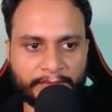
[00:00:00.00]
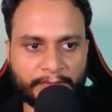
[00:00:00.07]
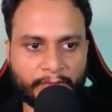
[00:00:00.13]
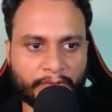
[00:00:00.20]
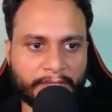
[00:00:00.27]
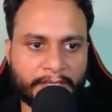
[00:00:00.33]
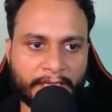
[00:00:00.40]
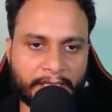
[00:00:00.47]

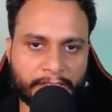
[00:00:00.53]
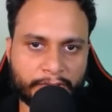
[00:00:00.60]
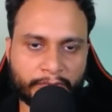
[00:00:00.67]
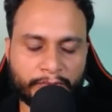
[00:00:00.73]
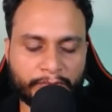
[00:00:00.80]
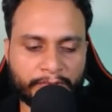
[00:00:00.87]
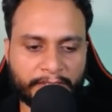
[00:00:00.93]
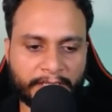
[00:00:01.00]
Okay, I'll show
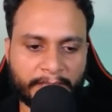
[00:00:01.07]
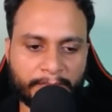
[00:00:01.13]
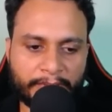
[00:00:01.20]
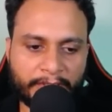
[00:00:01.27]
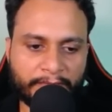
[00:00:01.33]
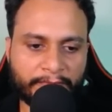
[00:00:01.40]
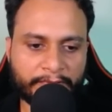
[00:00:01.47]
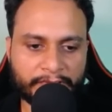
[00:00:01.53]
you the
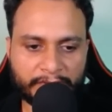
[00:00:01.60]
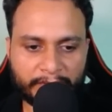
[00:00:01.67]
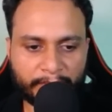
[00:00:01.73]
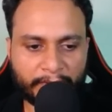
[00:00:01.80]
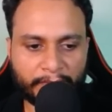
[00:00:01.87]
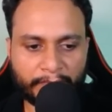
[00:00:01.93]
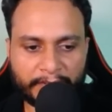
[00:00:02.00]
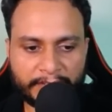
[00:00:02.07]
diameter function,
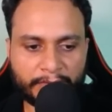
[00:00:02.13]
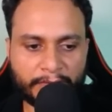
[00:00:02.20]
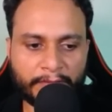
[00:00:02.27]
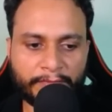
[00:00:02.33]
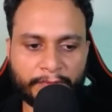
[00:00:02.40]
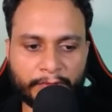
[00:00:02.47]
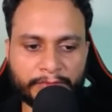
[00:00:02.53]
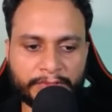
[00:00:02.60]
but once you have
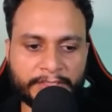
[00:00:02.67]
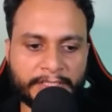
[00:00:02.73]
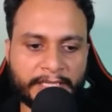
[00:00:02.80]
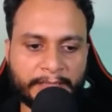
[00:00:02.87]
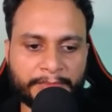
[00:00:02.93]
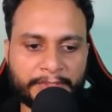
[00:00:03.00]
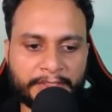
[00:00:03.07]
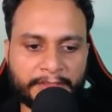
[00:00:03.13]
found the
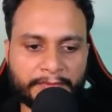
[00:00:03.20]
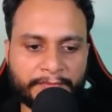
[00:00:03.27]
diameter,